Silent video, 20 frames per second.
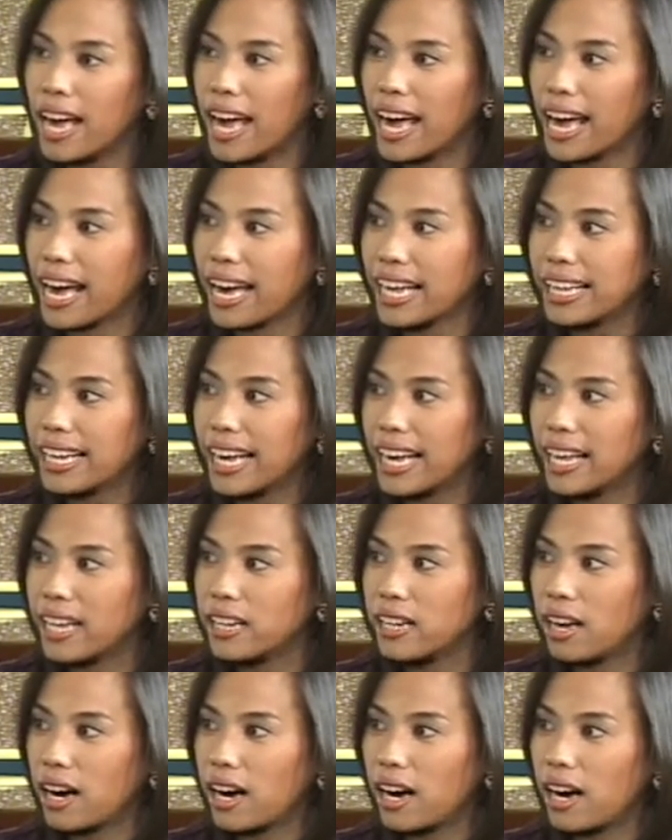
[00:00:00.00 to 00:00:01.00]
And then
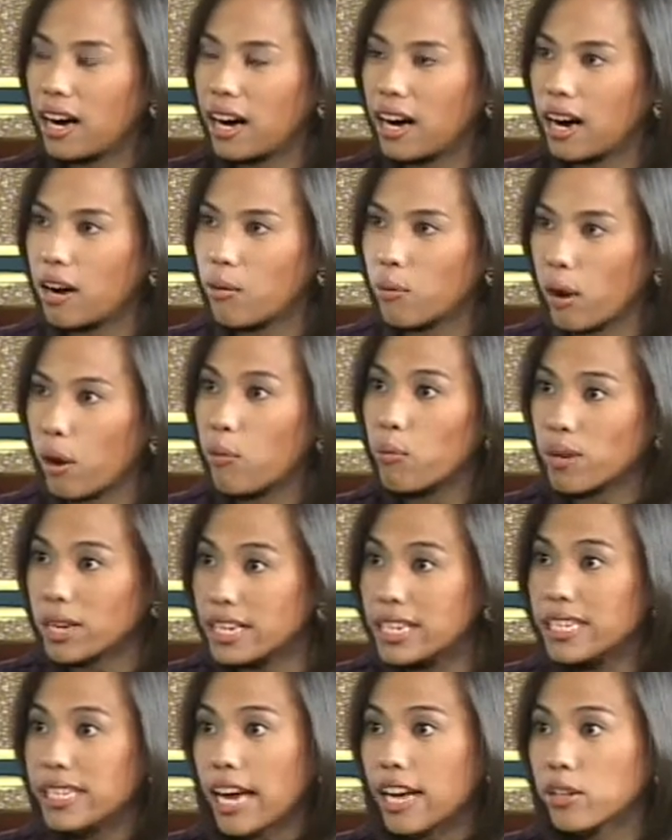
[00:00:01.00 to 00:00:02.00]
we
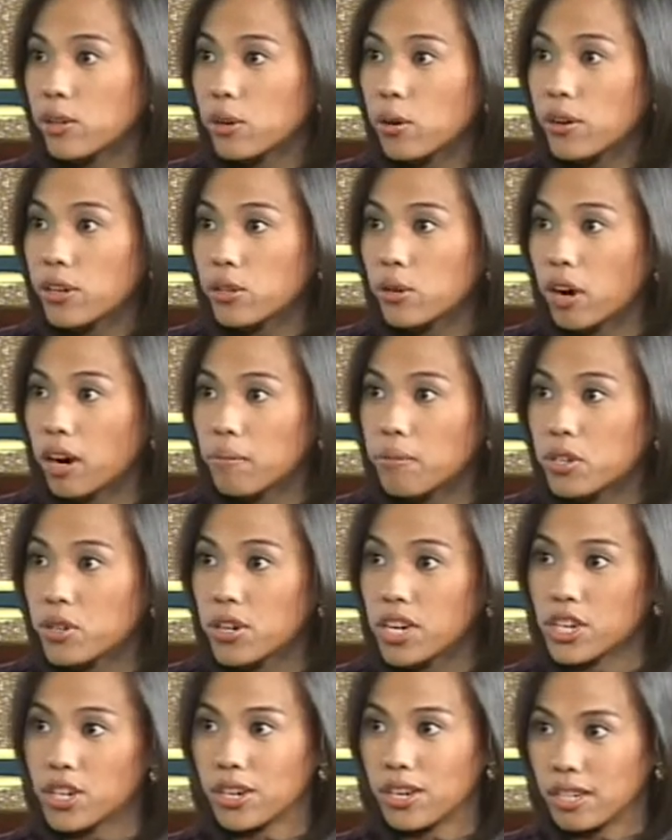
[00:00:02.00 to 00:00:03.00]
decide to go into
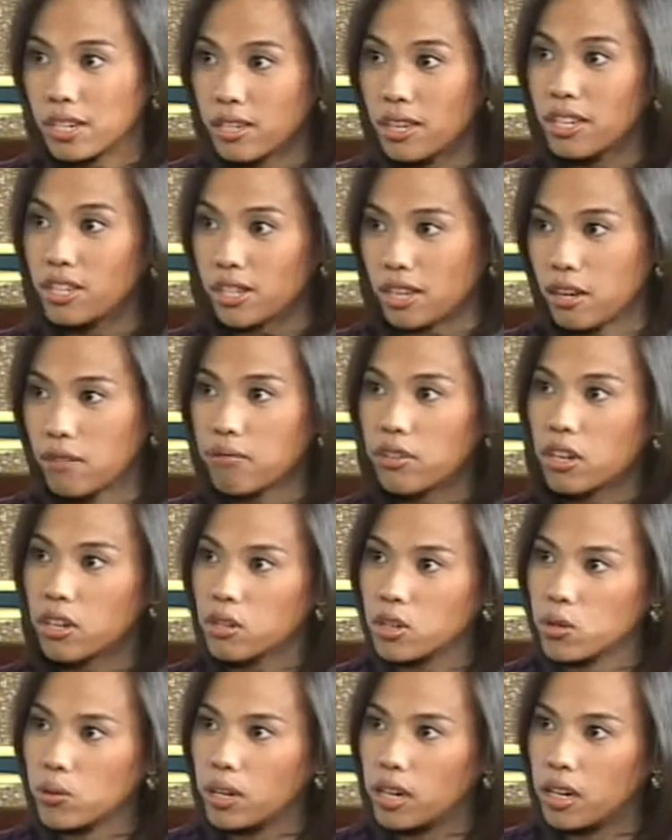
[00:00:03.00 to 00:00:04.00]
arbitration instead of the
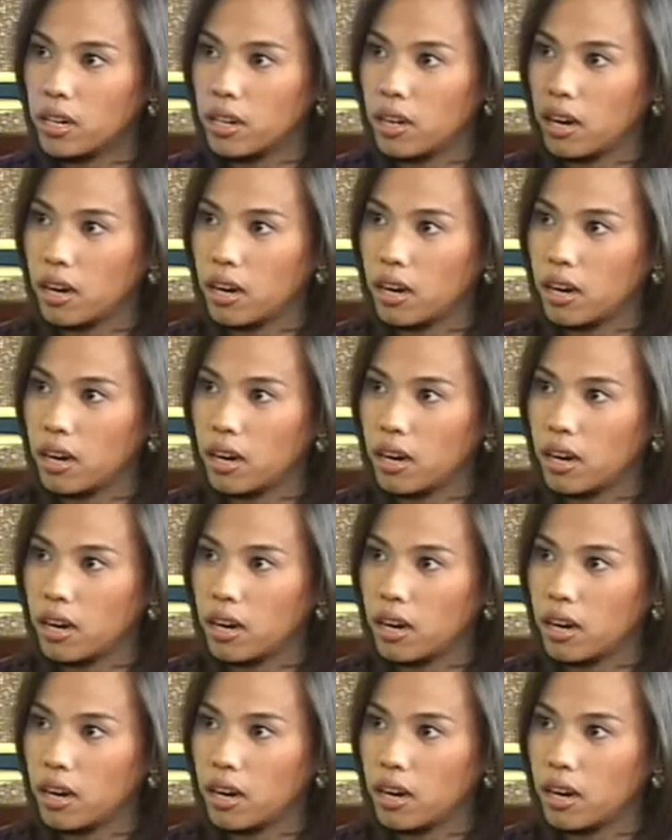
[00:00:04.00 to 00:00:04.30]
usual